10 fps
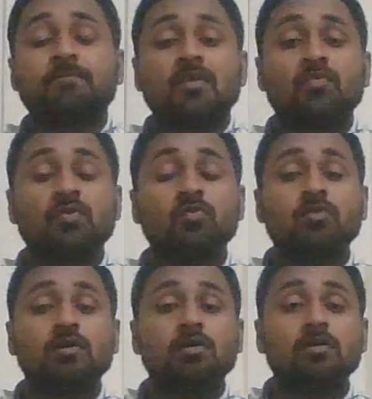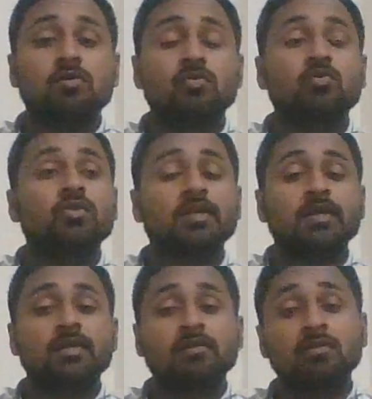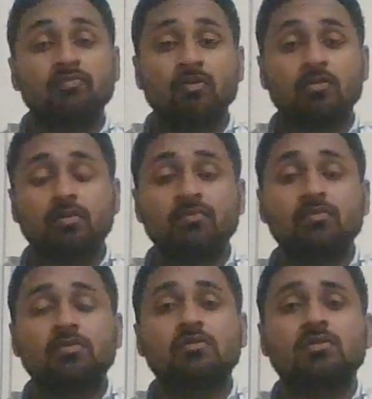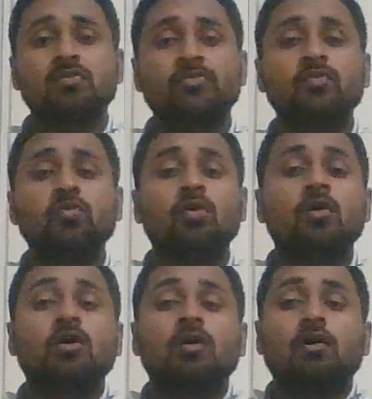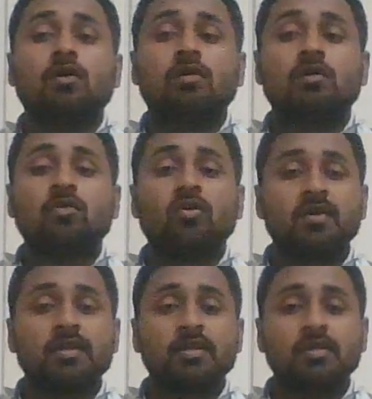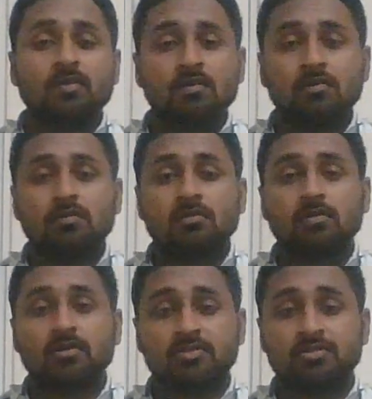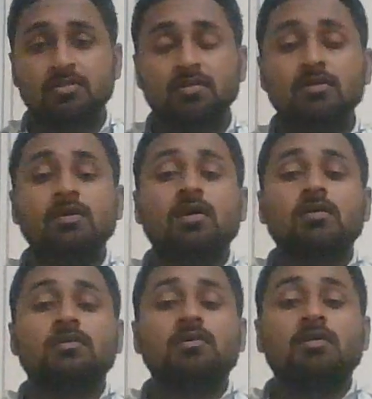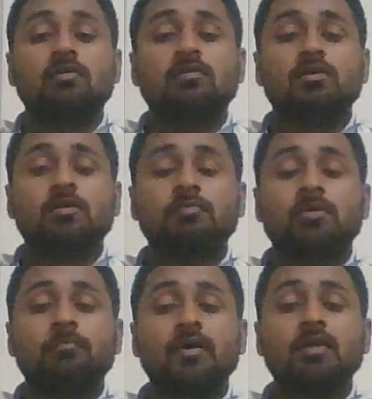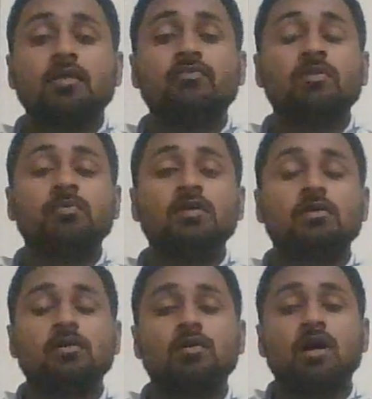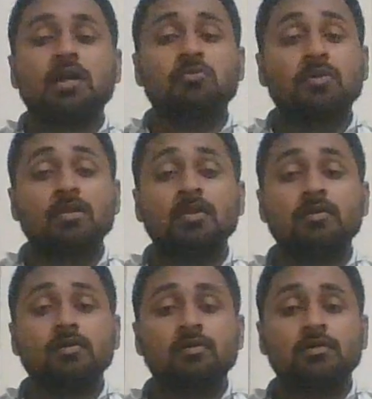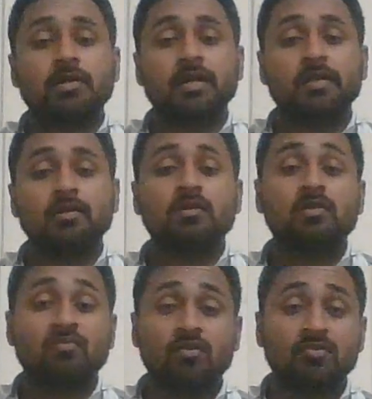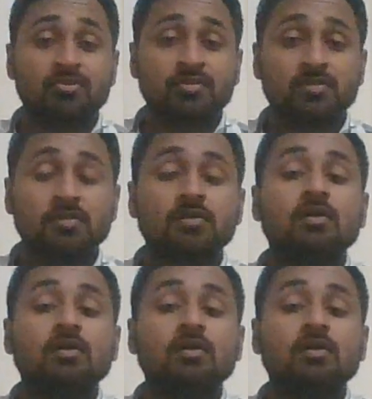If you don't create any default, if you not creating any constructor, the compiler will be automatically created default constructor.